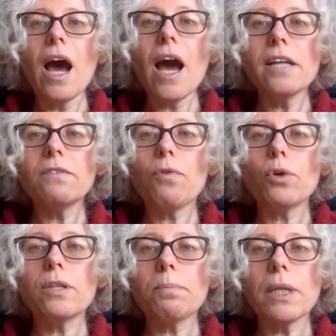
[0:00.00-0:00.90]
and
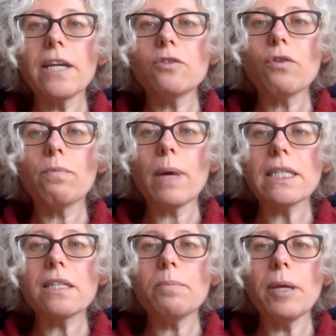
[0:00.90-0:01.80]
for the place of
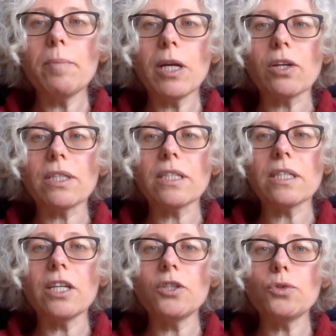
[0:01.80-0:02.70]
Muslim
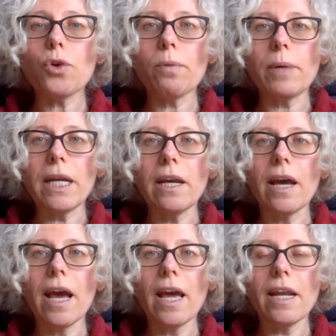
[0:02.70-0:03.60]
immigrants in Germany
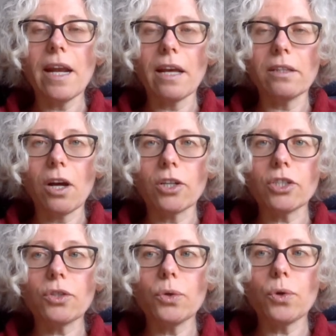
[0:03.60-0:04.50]
and an
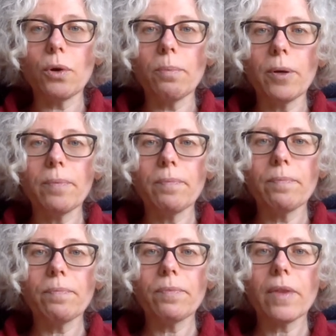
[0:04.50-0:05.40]
enlarged Europe.
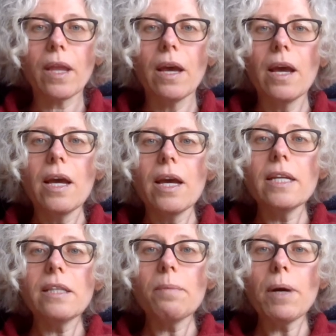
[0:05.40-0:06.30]

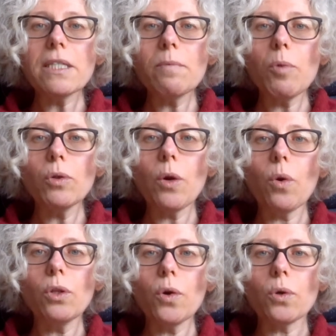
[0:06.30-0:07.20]
In the Muslim-only
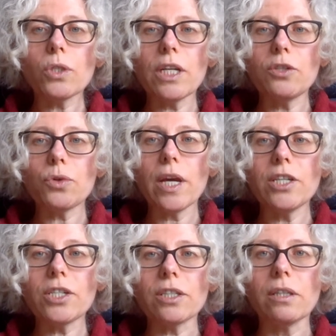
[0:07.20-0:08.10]
Holocaust
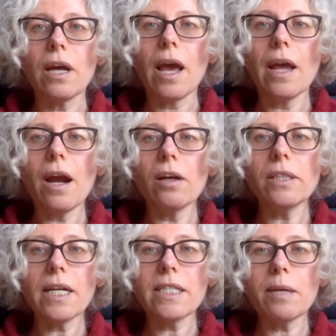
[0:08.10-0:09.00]
education and
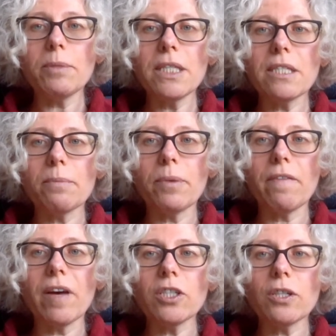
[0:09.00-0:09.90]
anti-Semitism
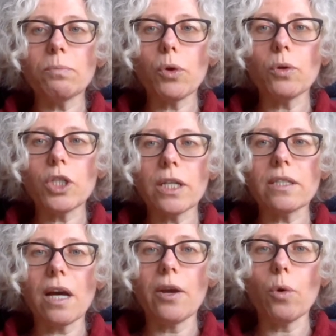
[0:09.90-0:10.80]
prevention
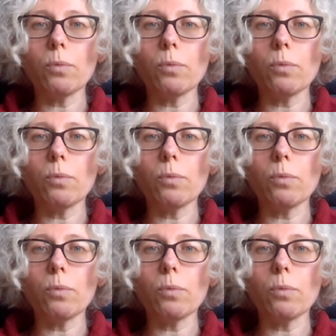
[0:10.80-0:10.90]
projects I